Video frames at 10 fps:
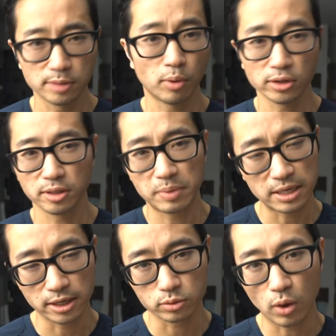It's important to
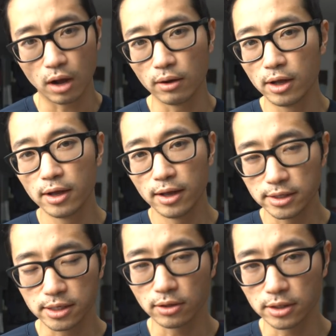PD as well,
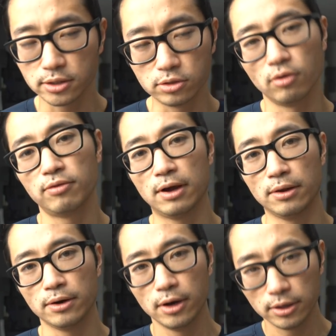as he lost his own
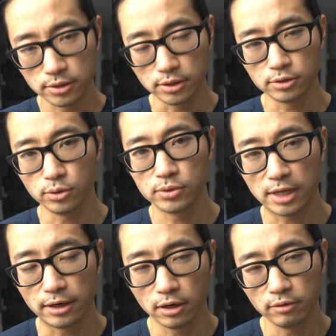father to
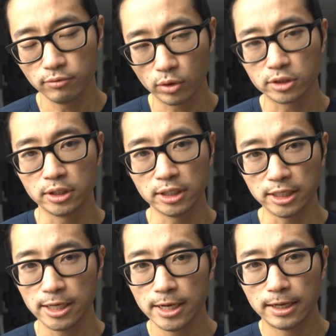suicide,
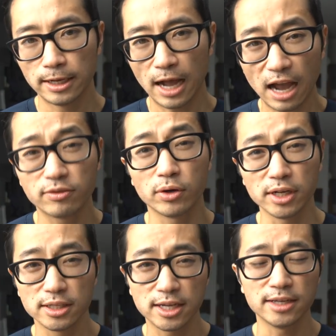unfortunately. I've
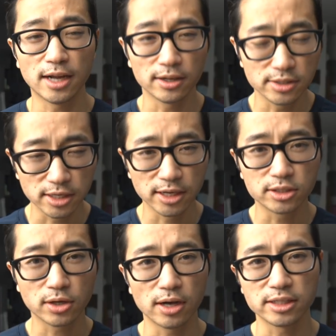donated $10 to
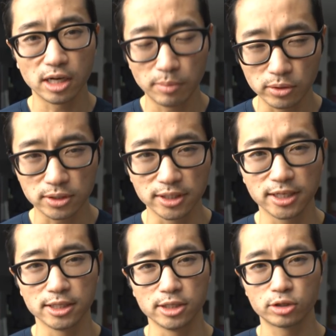his cause, and I'll post a
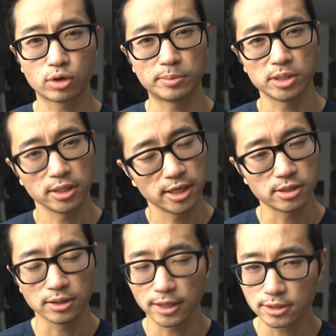link in the description in
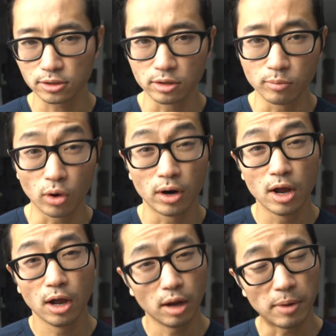case you'd like to learn more
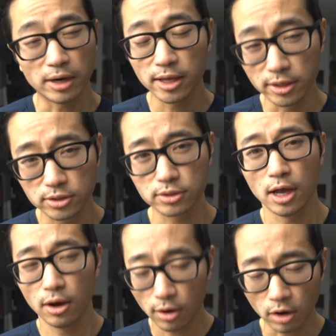about his
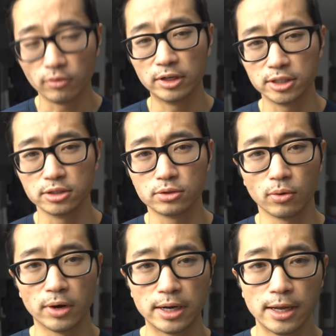heart-wrenching
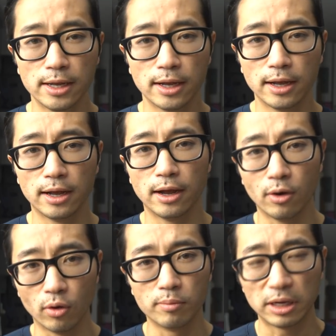story
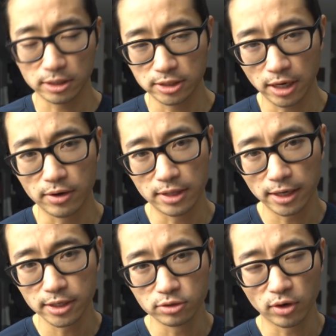or about the charity
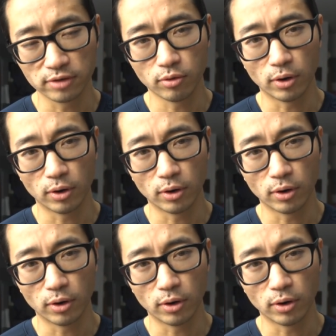that he's running